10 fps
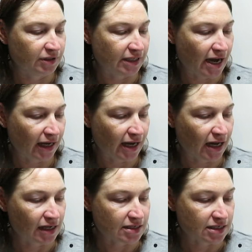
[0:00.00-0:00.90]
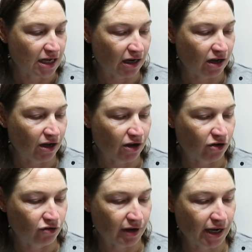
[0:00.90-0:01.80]
dark colours, yellow,
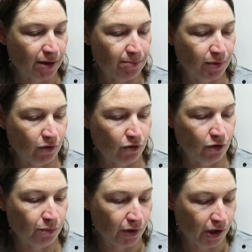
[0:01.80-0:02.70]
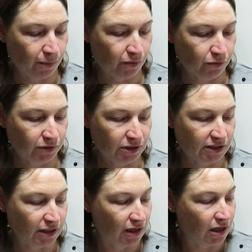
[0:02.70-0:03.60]
green, blue,
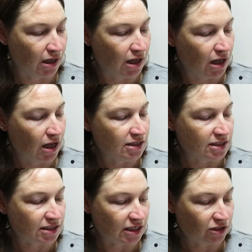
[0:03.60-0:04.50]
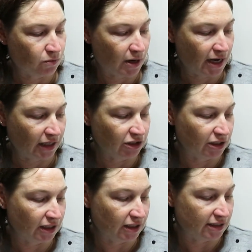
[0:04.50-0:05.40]
purples. Stitch
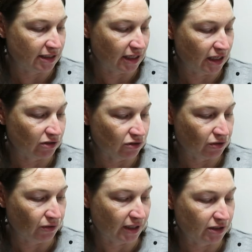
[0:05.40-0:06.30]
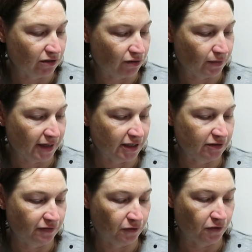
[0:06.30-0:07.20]
100 in a sitting, 200,
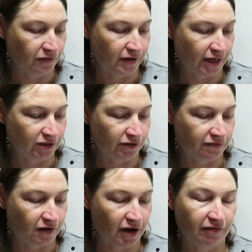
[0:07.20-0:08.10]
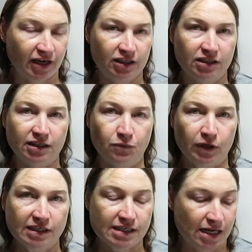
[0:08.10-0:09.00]
300, 400, 500 in
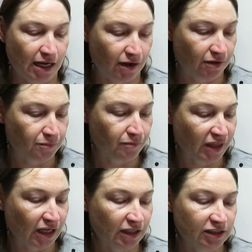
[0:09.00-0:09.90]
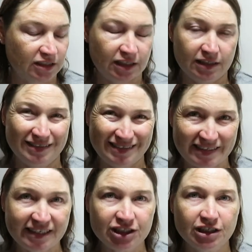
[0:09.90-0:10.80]
one sitting.
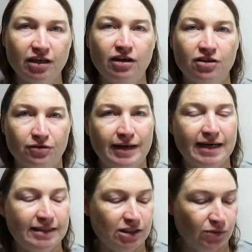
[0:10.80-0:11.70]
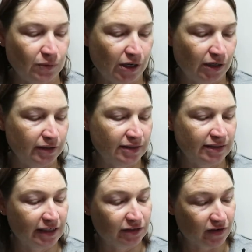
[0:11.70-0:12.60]
Stitch 3 days in a row,
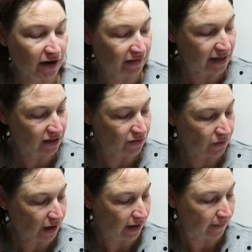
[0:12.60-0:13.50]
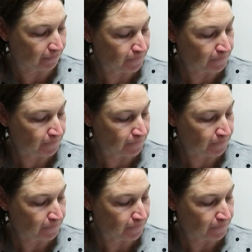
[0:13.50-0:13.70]
stitch 5 days in a row.